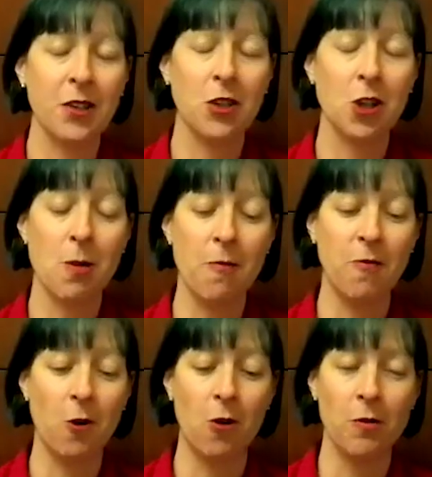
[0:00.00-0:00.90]
the top
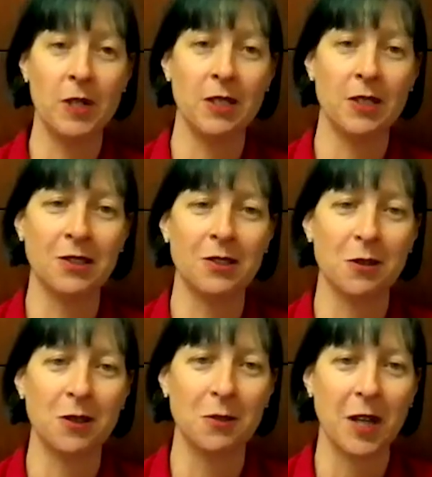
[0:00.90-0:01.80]
4 emission
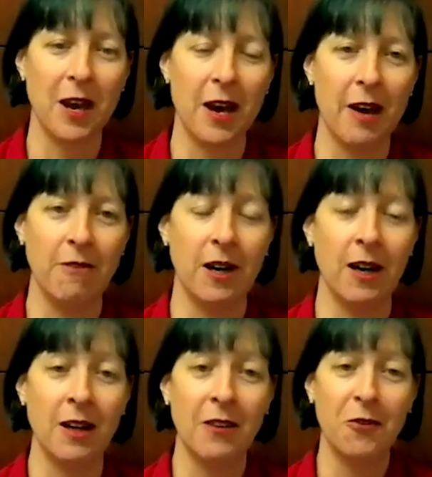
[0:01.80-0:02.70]
sources we have are
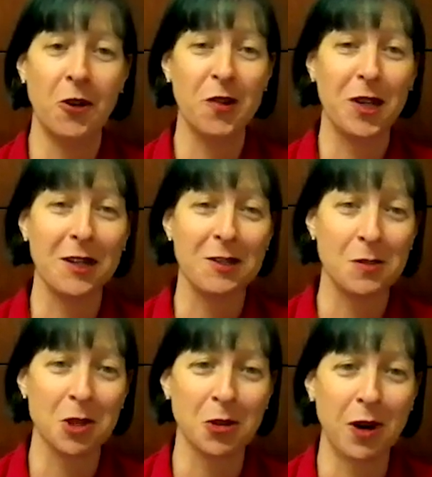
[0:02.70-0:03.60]
firstly
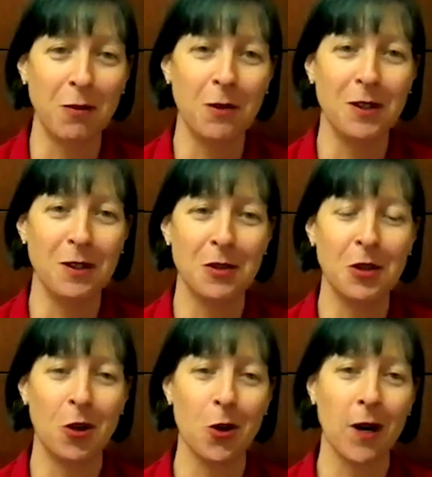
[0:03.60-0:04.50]
customer travel. It's
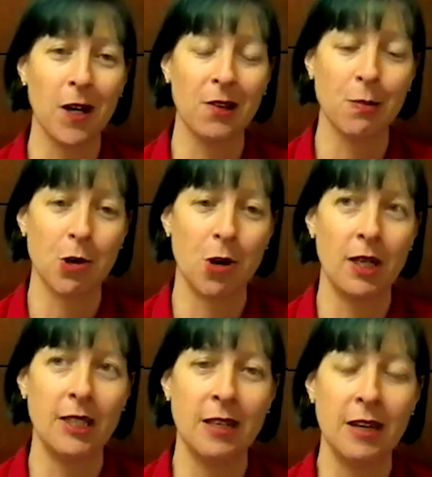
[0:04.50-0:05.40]
no great
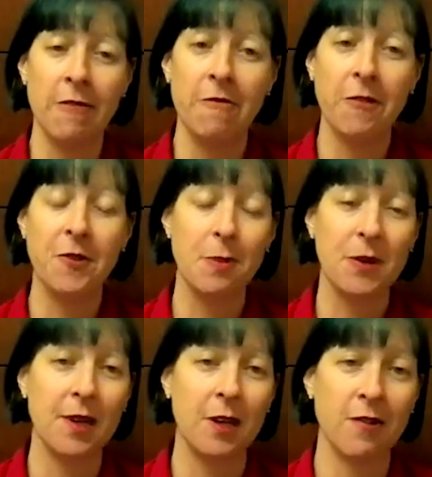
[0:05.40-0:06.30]
surprise.
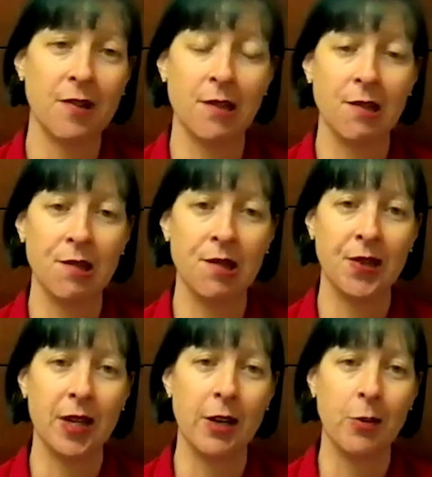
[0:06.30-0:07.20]
50% of visitors to
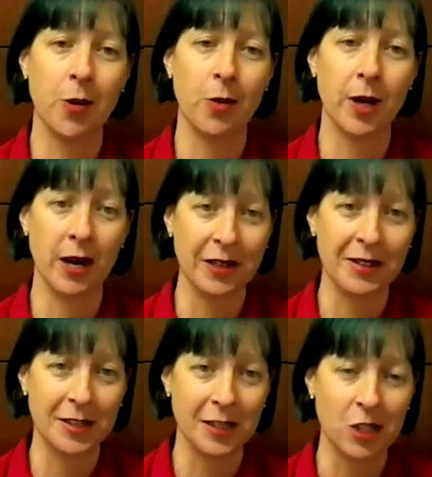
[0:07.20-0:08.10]
Scenic World are
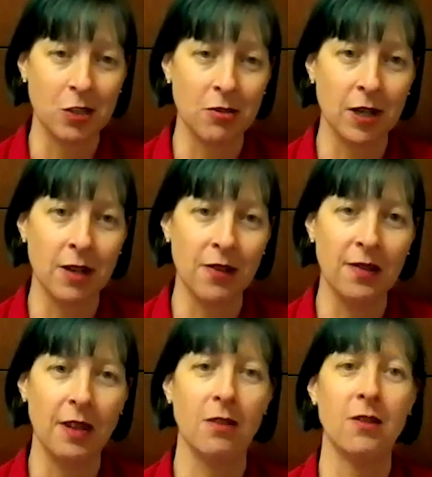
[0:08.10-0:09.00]
international guests.
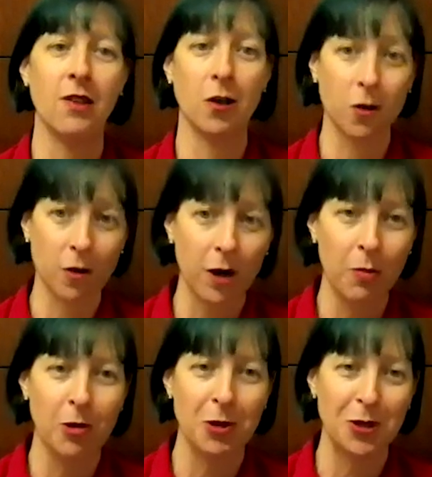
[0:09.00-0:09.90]
And so a
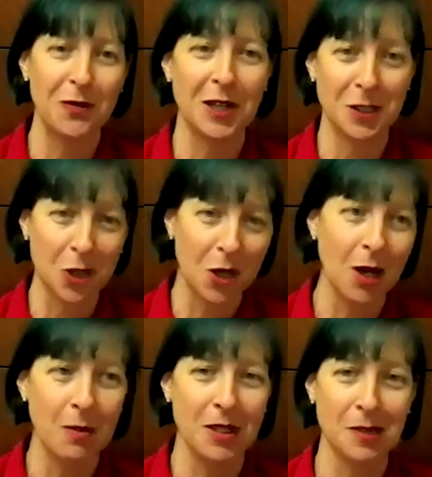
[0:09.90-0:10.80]
portion of their
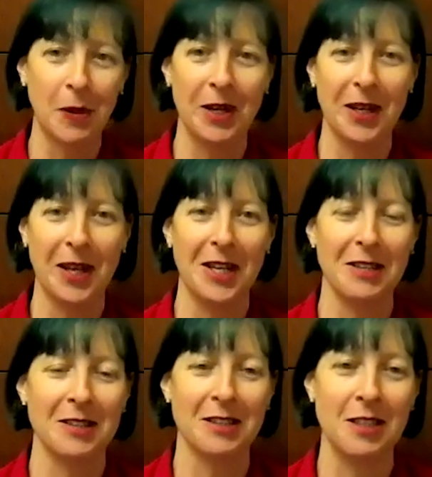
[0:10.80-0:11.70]
time is spent getting
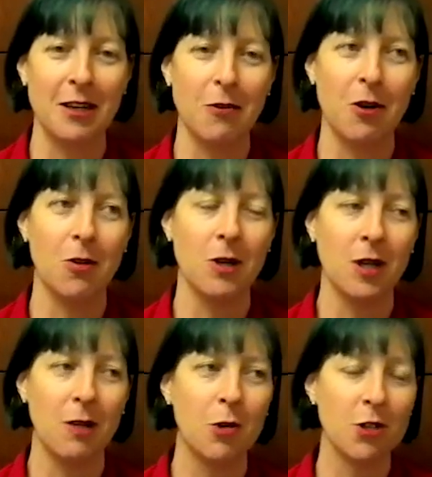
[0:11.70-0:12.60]
to Scenic World, a
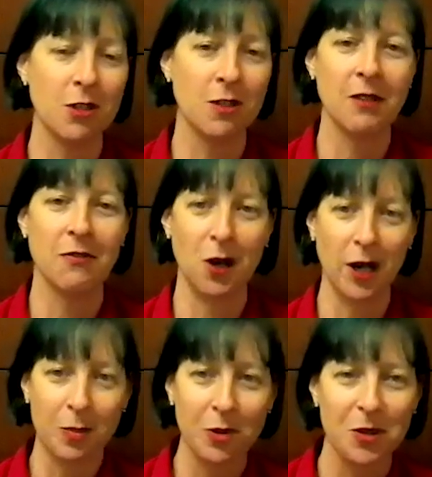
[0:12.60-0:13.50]
portion of their flight,
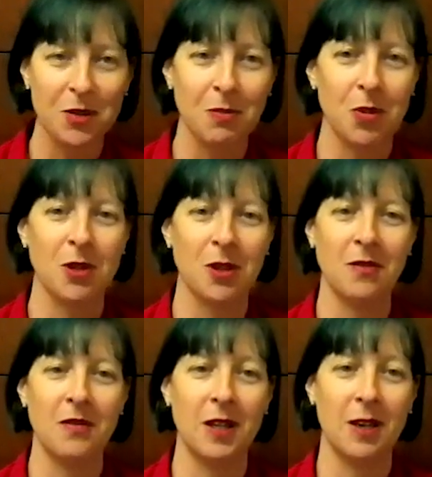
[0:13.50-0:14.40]
a portion
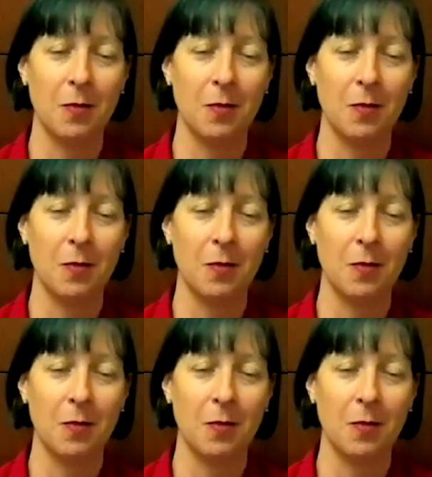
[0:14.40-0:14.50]
of their